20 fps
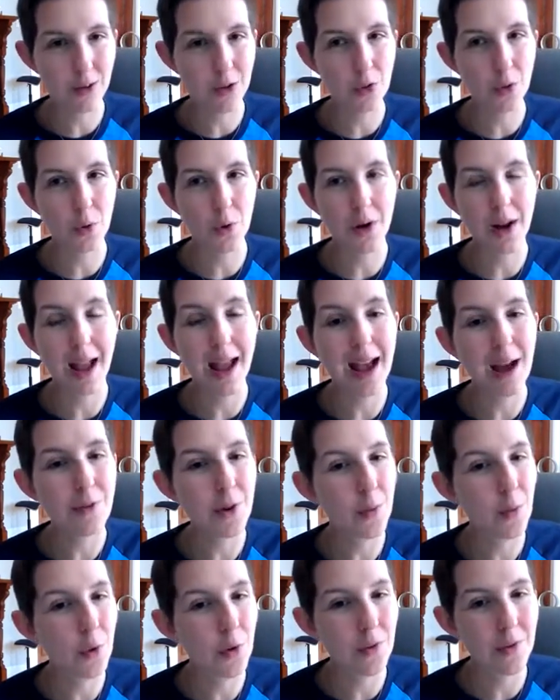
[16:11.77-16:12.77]
toward
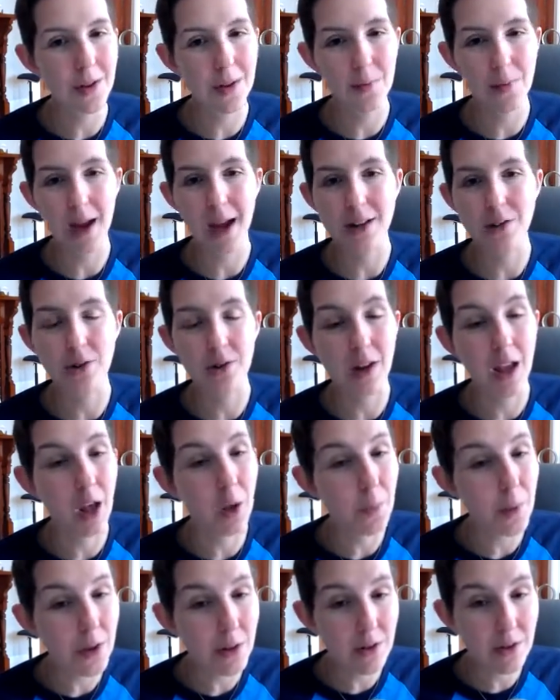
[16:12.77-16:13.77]
having more of an impact, toward
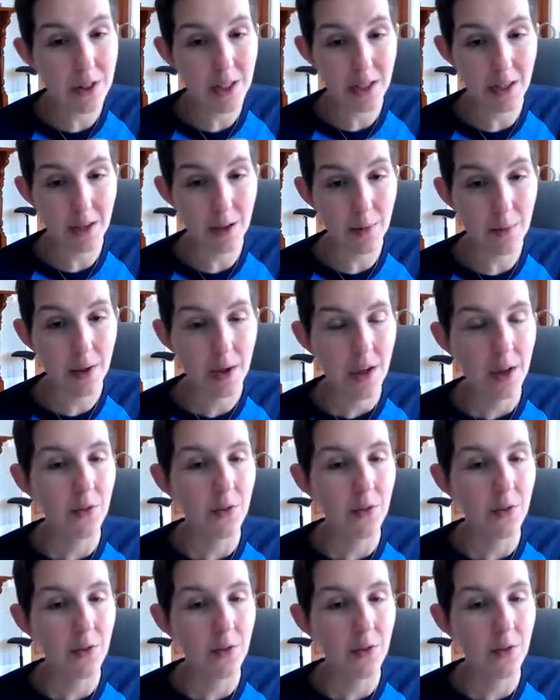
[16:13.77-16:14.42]
helping your team.